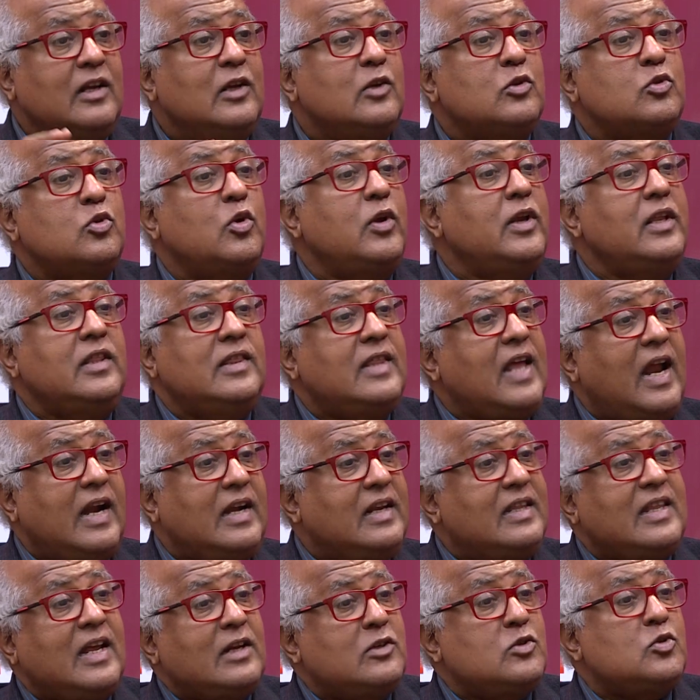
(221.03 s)
So in
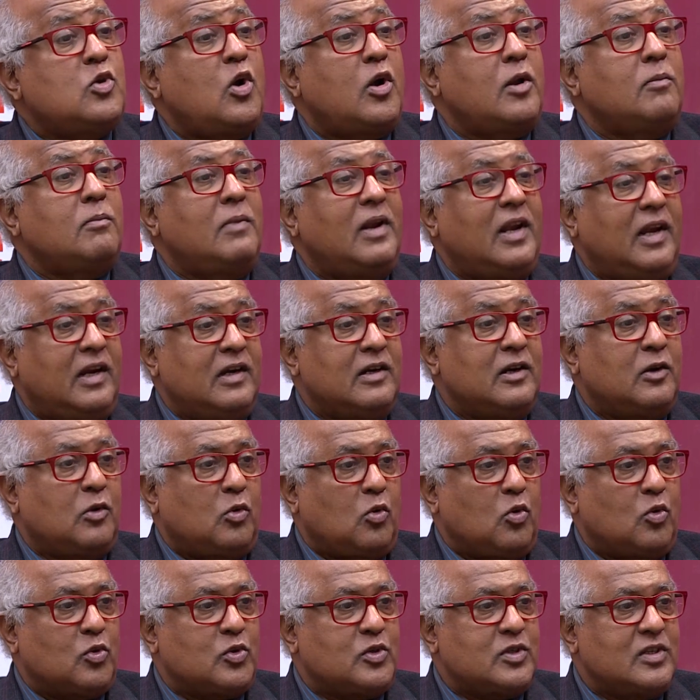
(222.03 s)
that's not a malignant
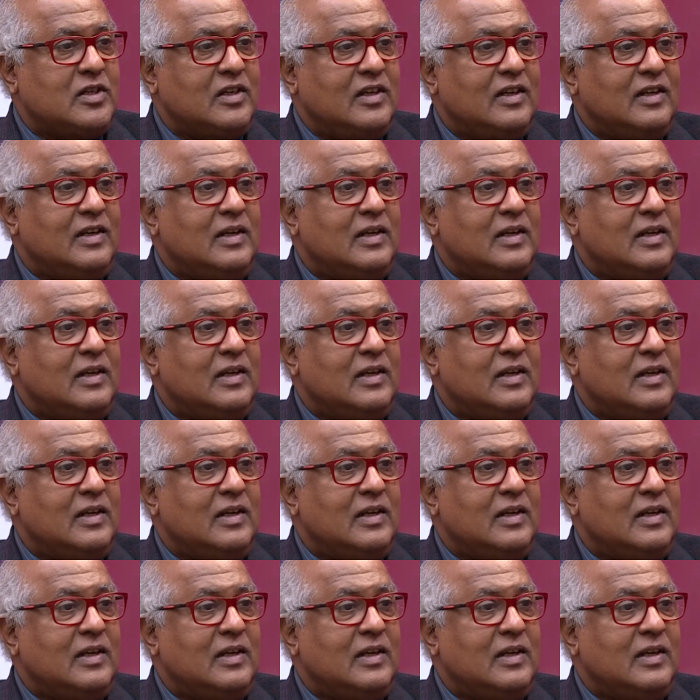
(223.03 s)
course.